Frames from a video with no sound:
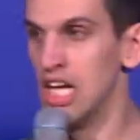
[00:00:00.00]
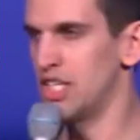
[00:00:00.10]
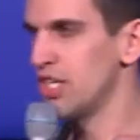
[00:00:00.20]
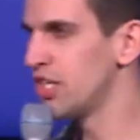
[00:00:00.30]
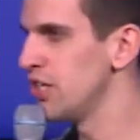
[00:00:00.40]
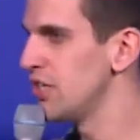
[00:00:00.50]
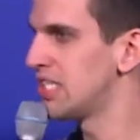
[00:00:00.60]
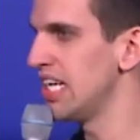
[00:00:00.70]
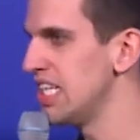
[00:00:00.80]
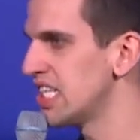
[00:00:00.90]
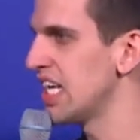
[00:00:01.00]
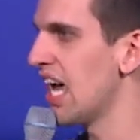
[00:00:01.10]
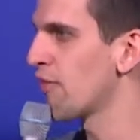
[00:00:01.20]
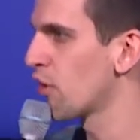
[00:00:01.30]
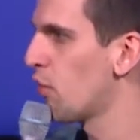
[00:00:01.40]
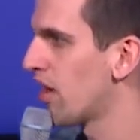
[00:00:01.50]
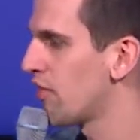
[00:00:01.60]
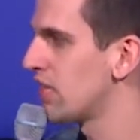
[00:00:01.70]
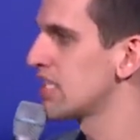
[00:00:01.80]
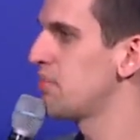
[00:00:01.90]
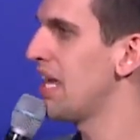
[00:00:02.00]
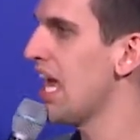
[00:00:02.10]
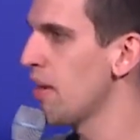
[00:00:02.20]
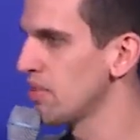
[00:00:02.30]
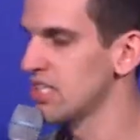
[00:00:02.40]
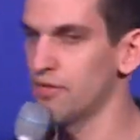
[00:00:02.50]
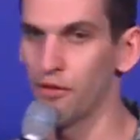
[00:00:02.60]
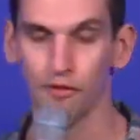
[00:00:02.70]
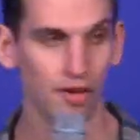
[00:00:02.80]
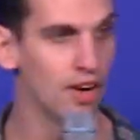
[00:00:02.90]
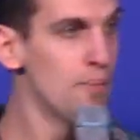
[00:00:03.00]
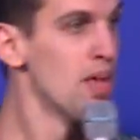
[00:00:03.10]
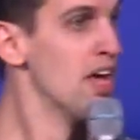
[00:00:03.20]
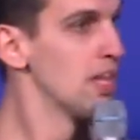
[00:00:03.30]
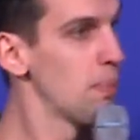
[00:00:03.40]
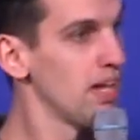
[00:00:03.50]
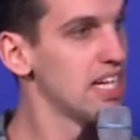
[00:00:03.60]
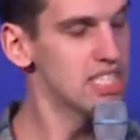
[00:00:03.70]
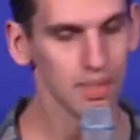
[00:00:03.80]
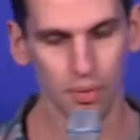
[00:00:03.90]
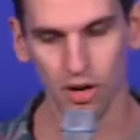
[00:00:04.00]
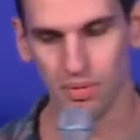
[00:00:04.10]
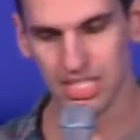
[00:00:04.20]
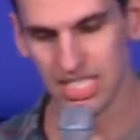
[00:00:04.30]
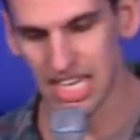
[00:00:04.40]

to use each and every one of us to be able to fulfill the plans and the purposes